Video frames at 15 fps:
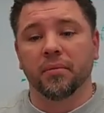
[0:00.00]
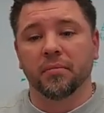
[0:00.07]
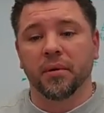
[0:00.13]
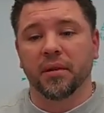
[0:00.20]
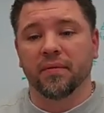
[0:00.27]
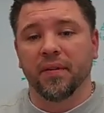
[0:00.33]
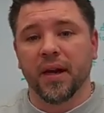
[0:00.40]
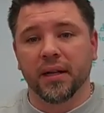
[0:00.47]

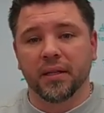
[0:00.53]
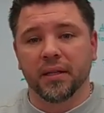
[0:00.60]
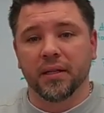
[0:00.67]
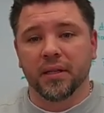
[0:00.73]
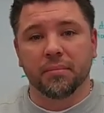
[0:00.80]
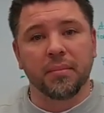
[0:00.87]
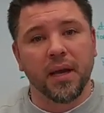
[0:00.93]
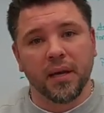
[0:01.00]
But the fact
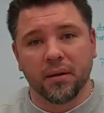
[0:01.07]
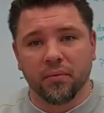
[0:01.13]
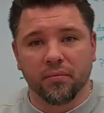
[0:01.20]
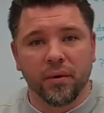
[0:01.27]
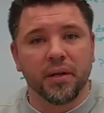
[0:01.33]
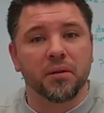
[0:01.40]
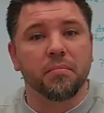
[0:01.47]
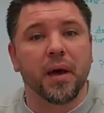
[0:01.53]
is, I'm not going to
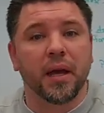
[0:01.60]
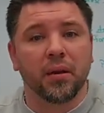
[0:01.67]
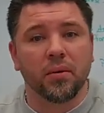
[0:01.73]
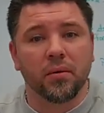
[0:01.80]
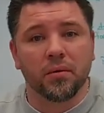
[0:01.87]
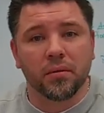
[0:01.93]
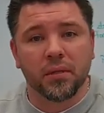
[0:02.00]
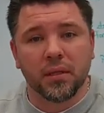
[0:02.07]
reach my
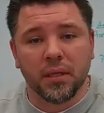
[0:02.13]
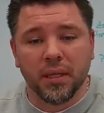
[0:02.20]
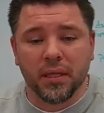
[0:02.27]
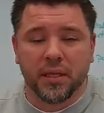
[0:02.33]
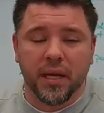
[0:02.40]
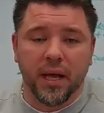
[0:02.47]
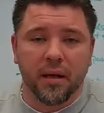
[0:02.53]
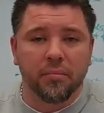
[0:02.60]
goals
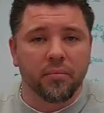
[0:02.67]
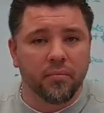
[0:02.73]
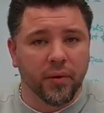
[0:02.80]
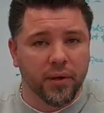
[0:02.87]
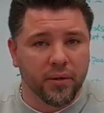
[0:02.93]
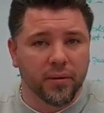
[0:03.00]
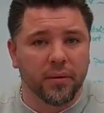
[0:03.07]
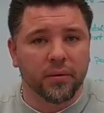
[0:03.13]
unless I help them
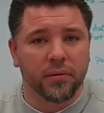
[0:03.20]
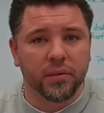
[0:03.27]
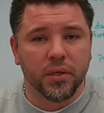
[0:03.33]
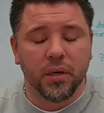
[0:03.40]
reach theirs.